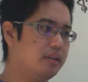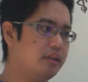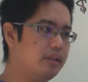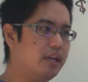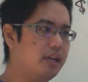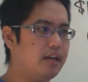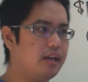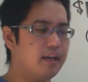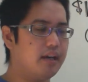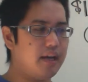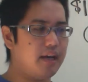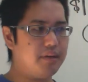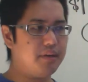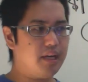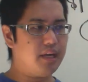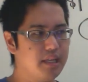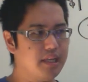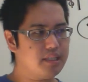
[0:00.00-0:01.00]
yeah, I
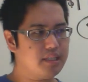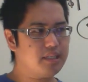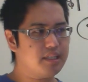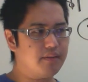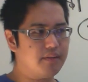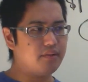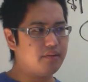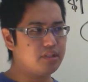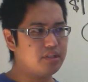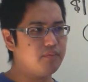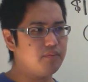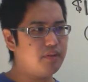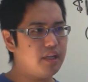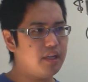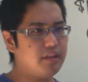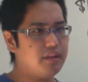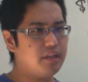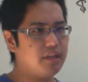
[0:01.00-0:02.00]
mean, I guess when
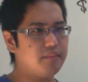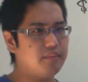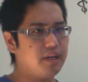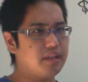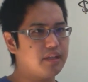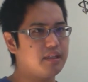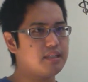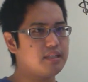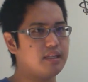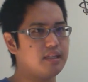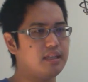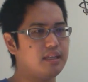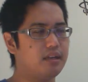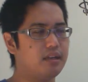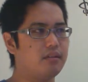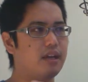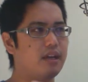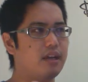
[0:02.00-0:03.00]
I think about this, I think,
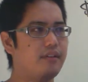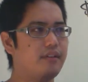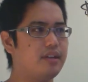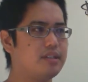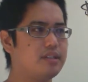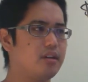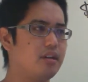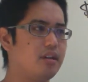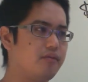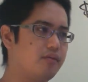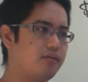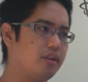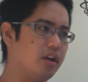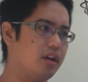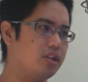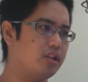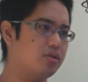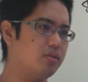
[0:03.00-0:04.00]
okay, if I start off with
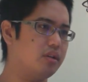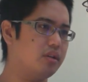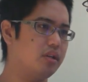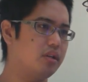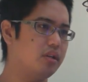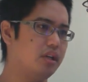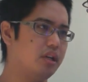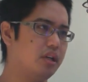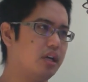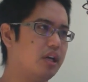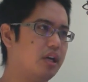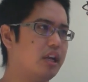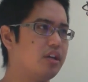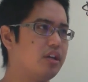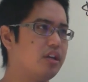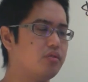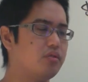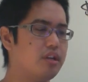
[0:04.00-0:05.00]
100 and I
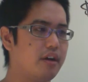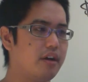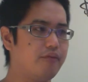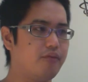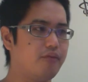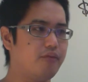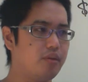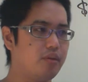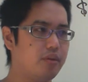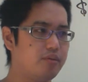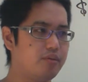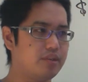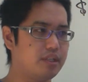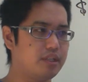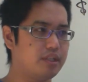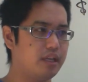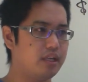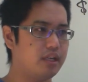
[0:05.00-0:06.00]
go down
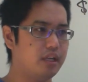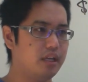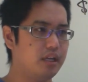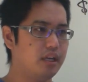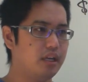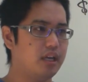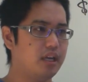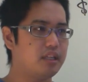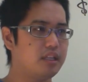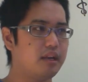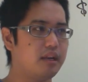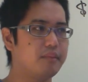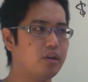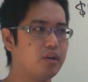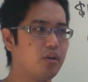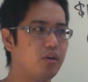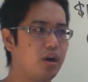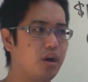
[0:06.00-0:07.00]
40%, then I'm going
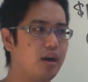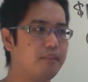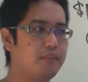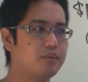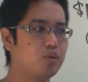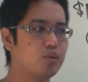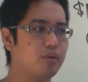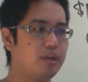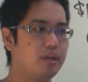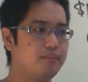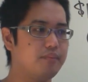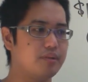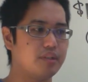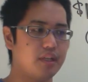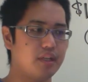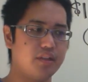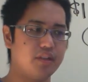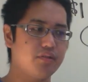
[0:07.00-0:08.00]
to go up
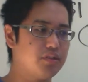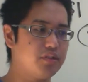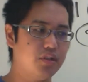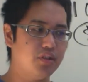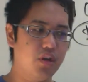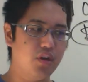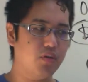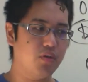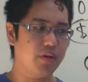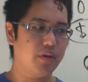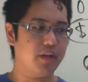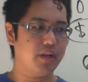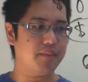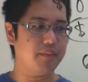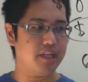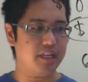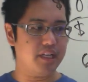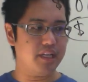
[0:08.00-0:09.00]
20%. There's no, I
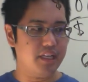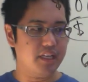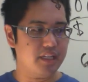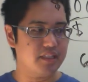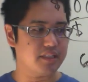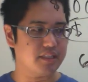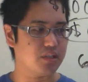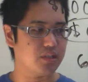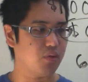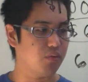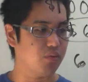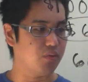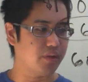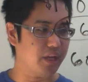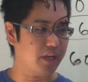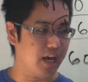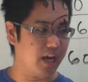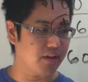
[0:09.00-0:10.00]
mean, E is
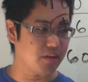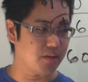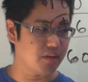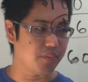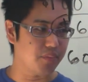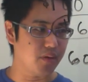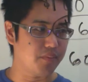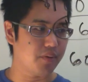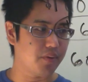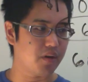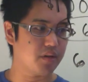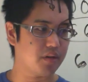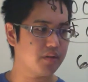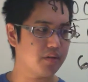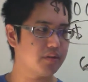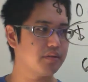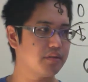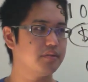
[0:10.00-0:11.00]
totally out of the ballpark,
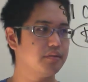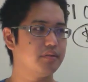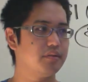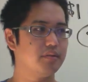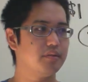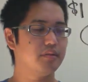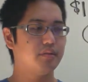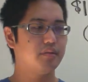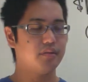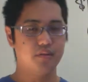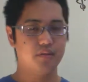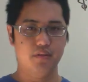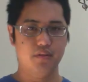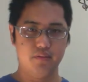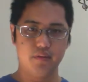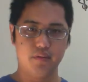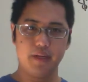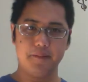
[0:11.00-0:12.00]

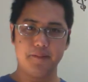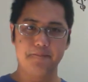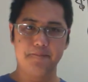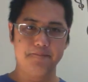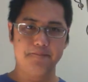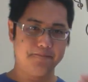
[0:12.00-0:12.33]
right?